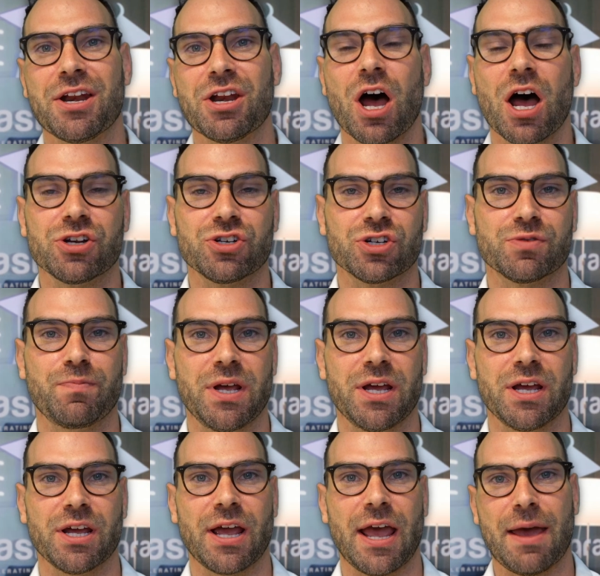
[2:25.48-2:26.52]
and not just
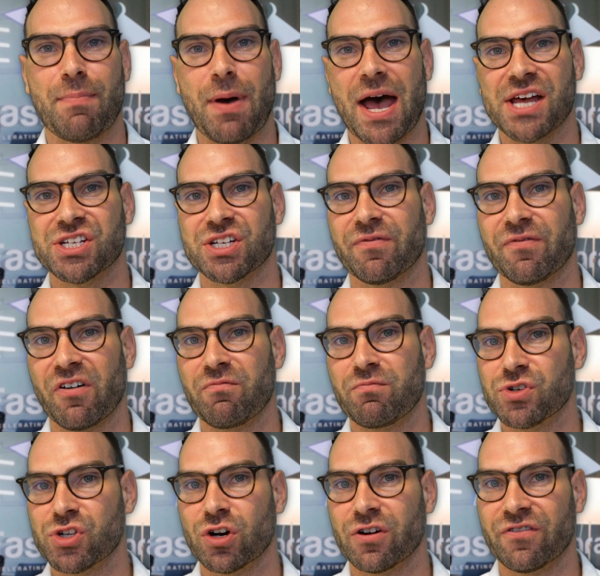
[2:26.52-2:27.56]
being a passive
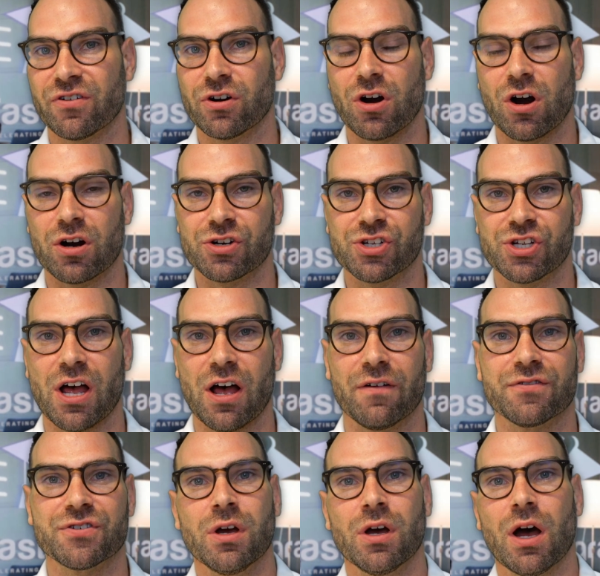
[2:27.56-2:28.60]
observer
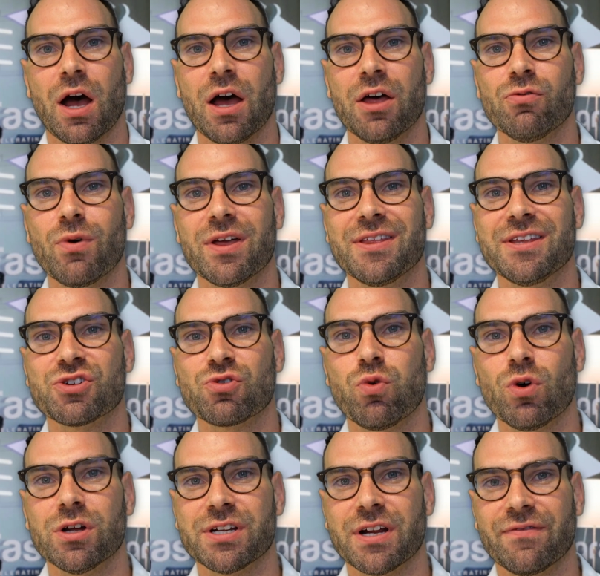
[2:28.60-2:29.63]
ourselves. Either way, these
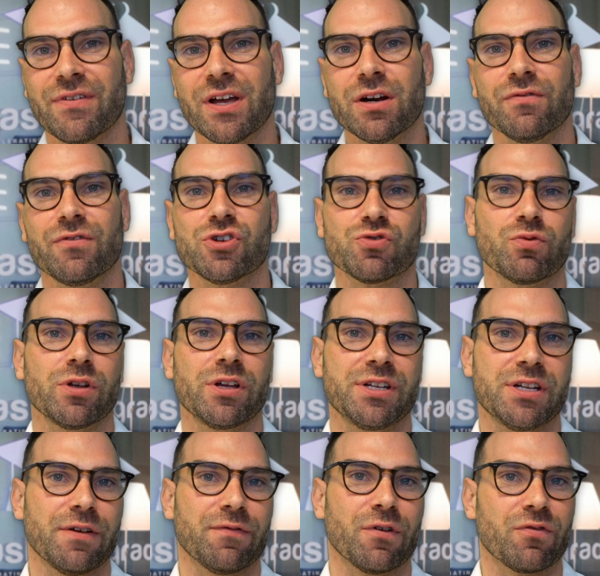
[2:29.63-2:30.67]
qualitative interviews really
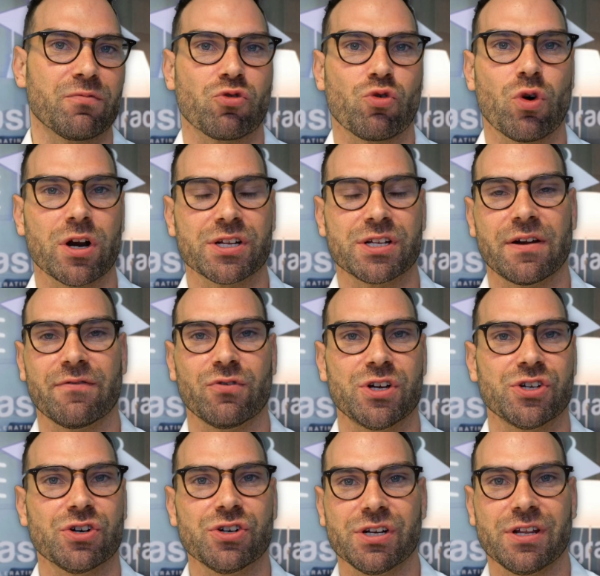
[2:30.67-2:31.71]
differ from quantitative
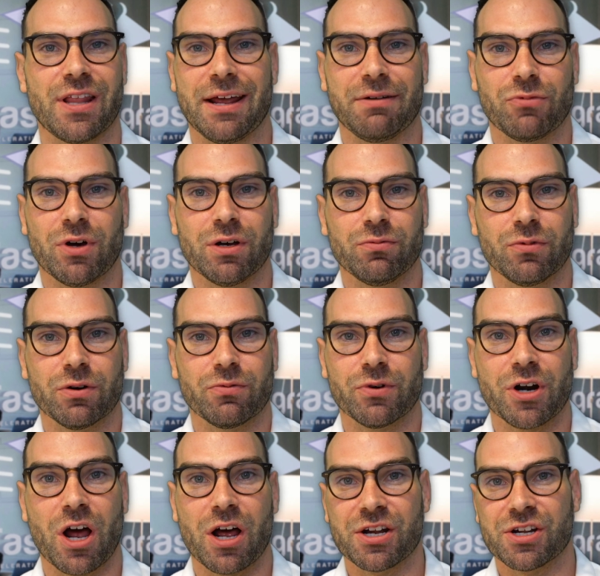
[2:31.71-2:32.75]
research in that, well, we're,
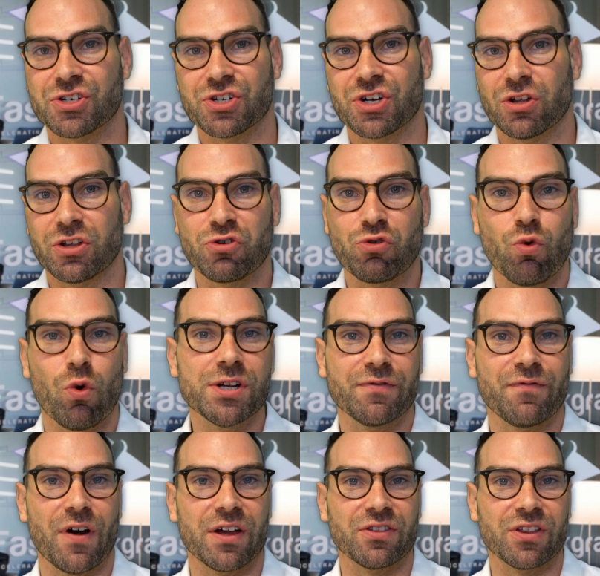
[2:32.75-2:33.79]
we're not necessarily
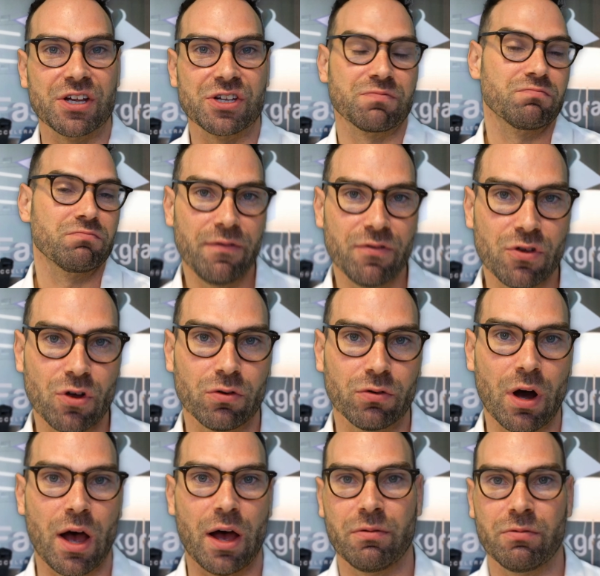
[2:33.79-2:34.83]
quantifying things, even
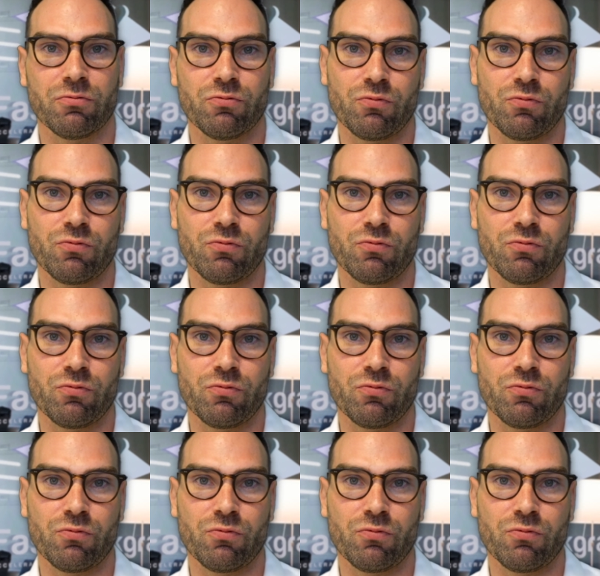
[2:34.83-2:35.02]
though uh,